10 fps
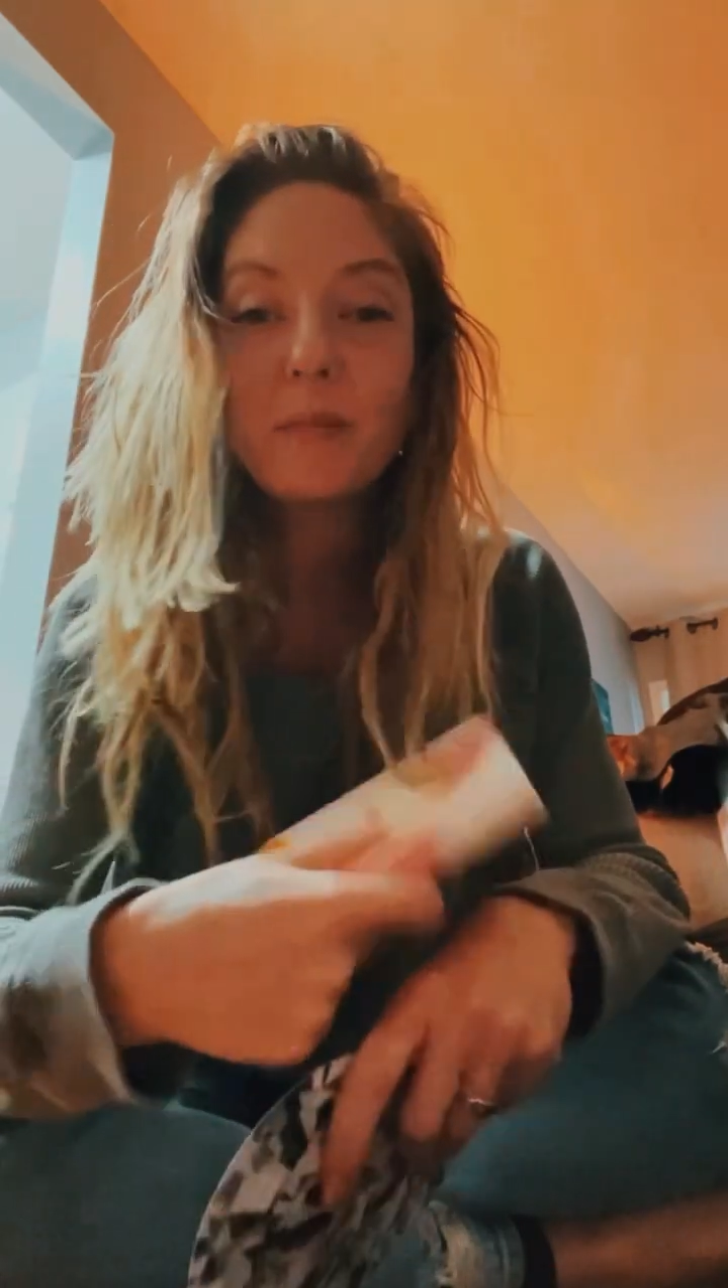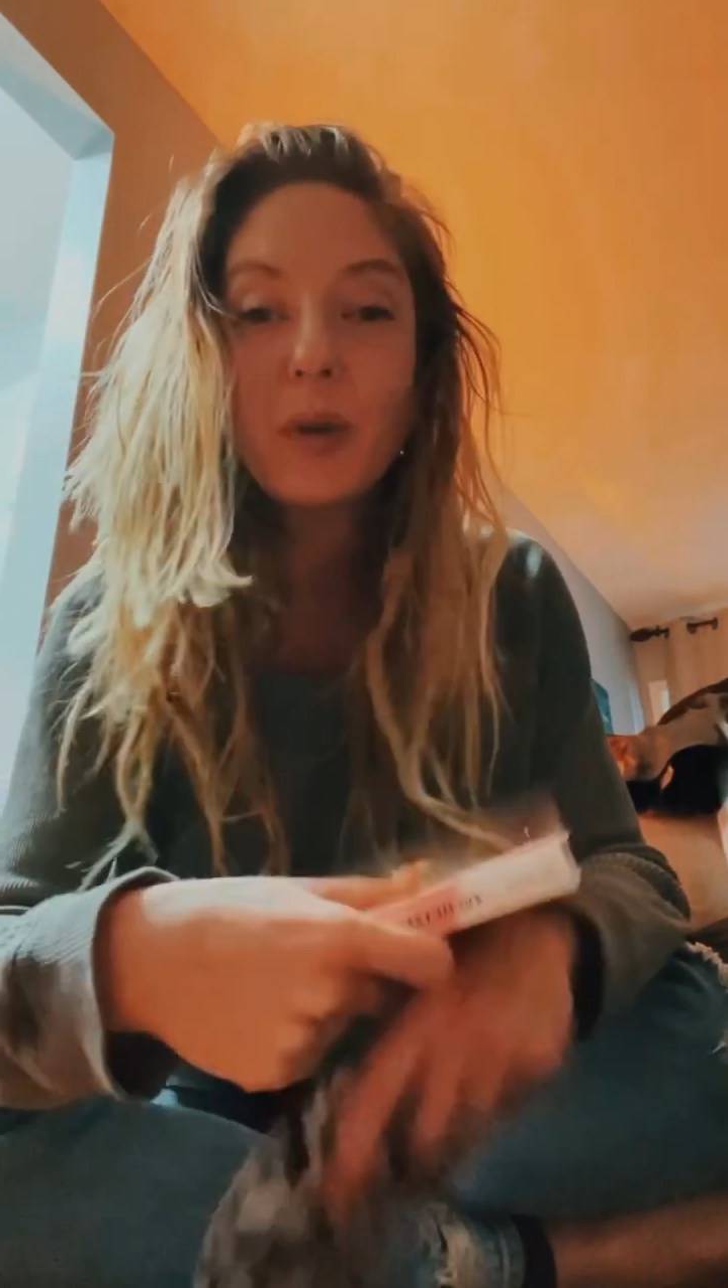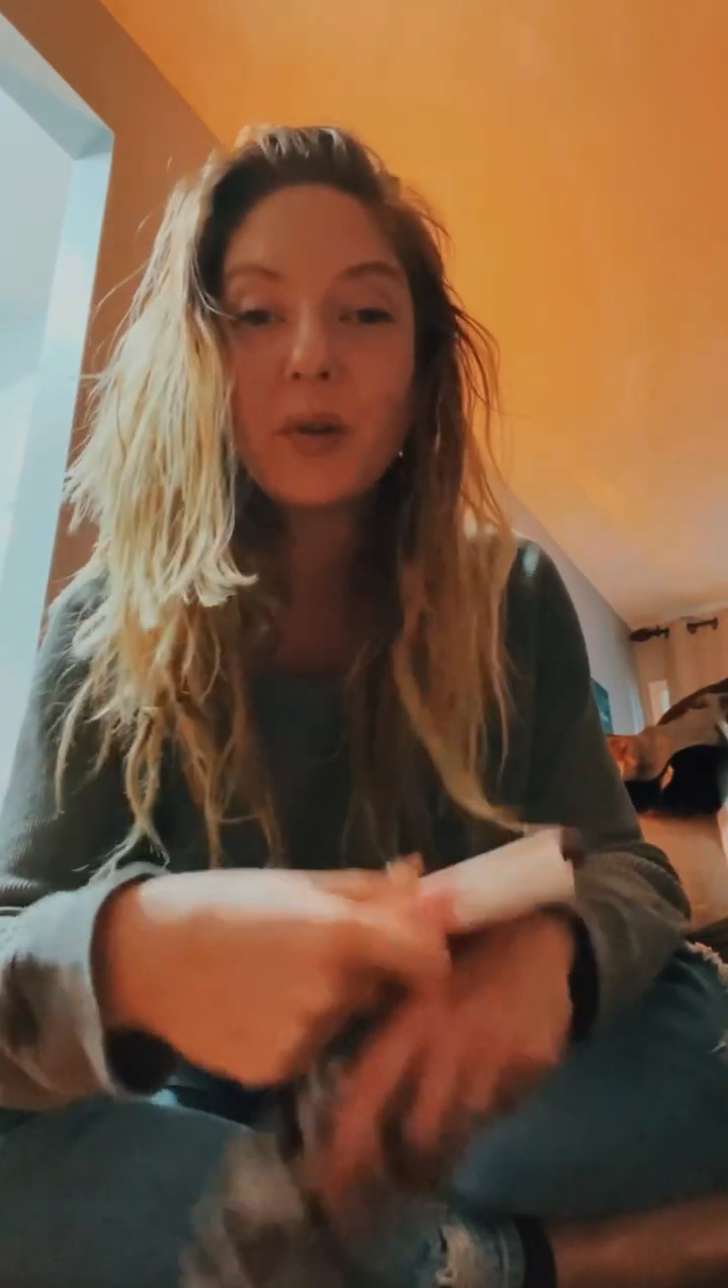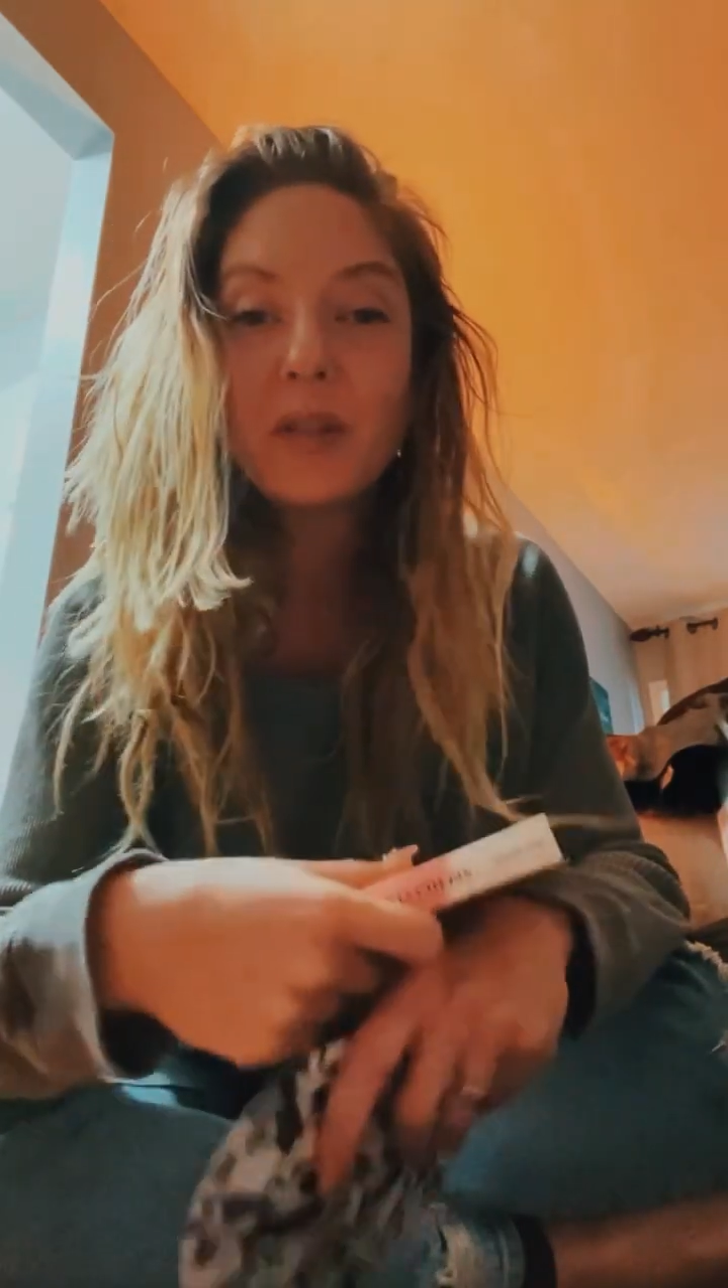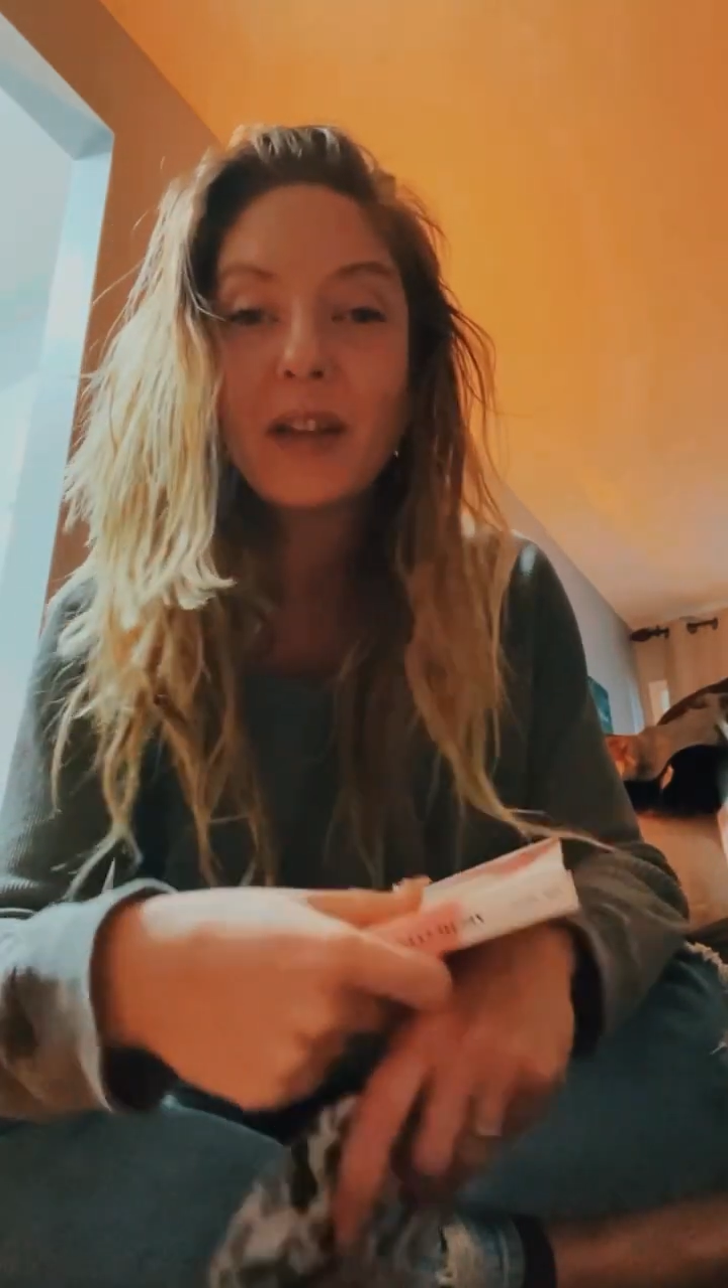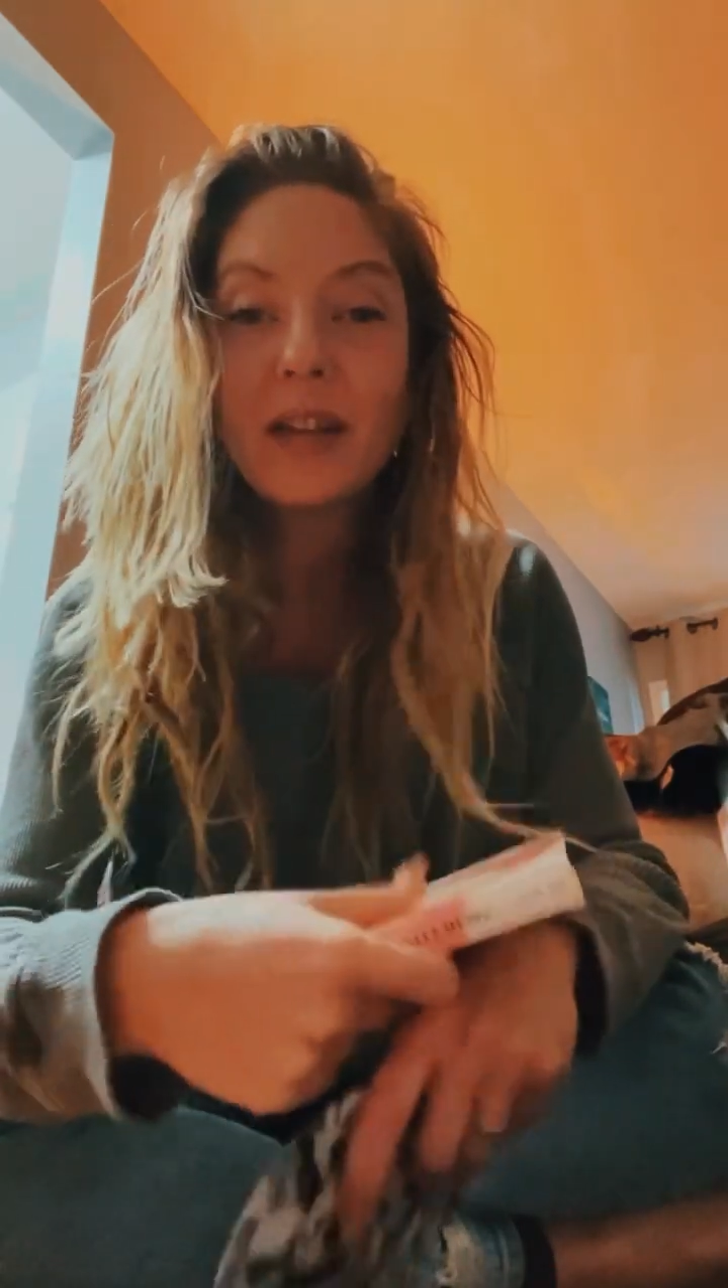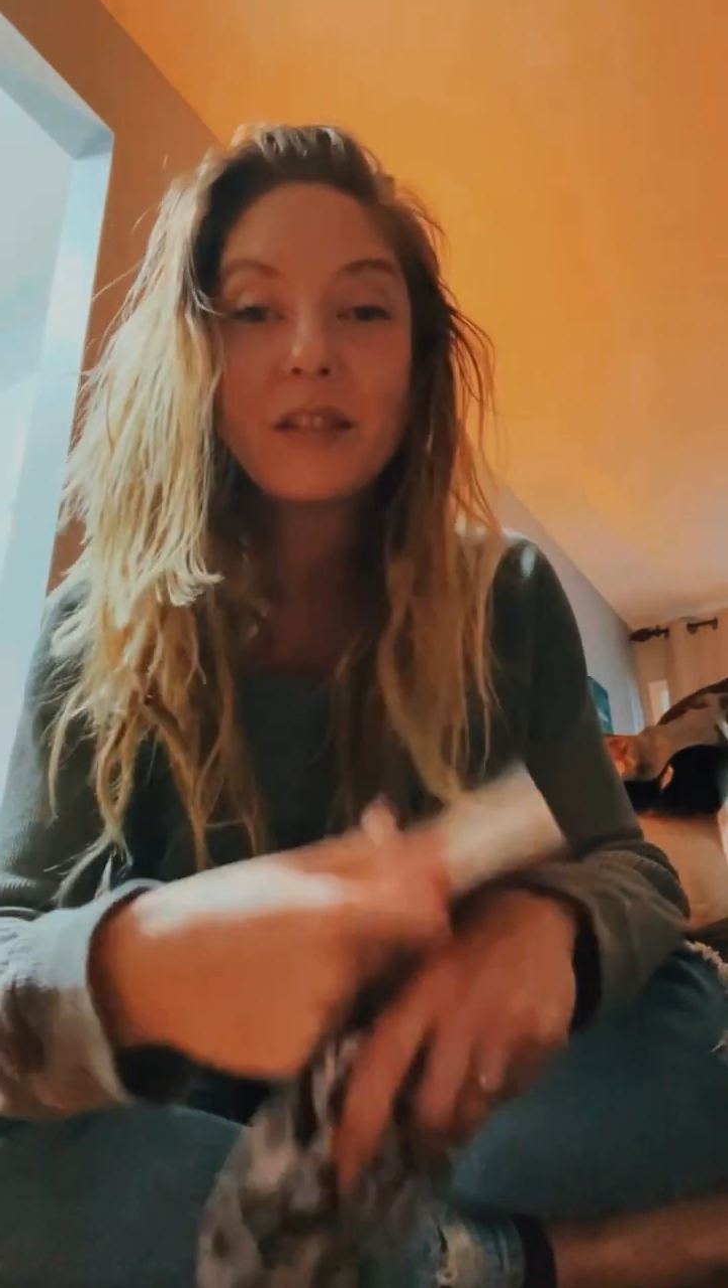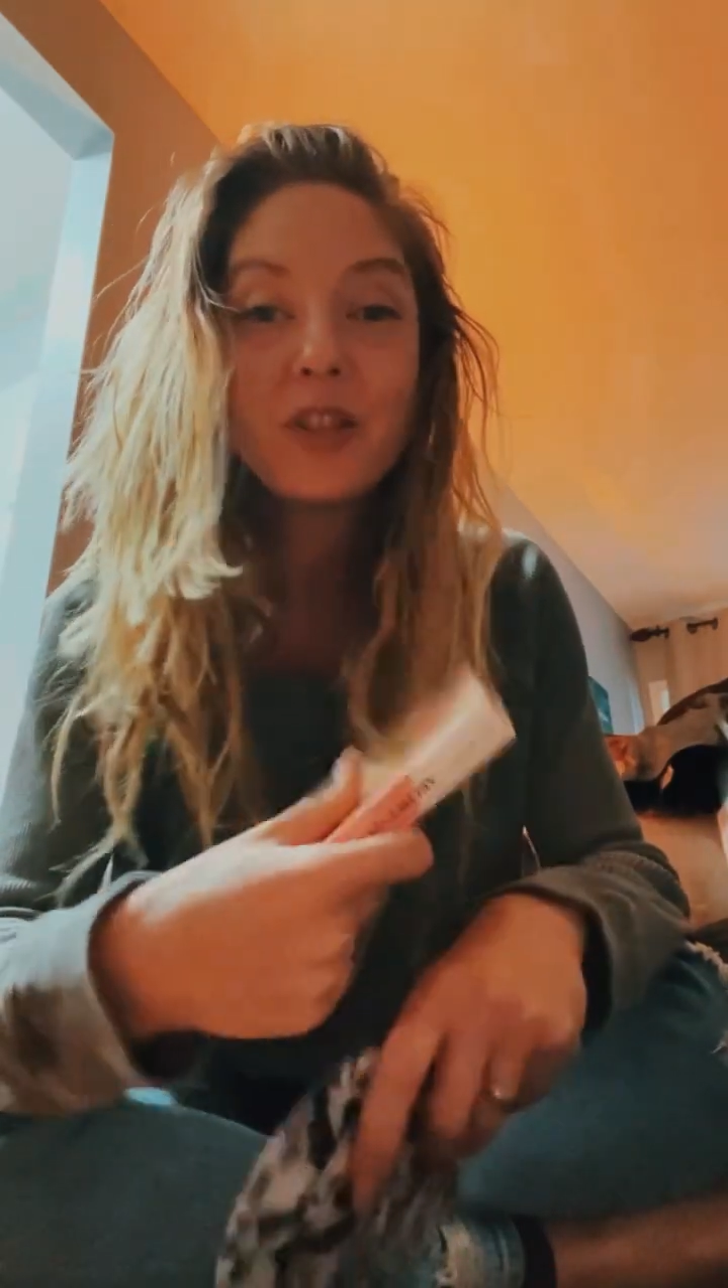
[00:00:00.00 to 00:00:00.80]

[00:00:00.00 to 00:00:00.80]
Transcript: motivated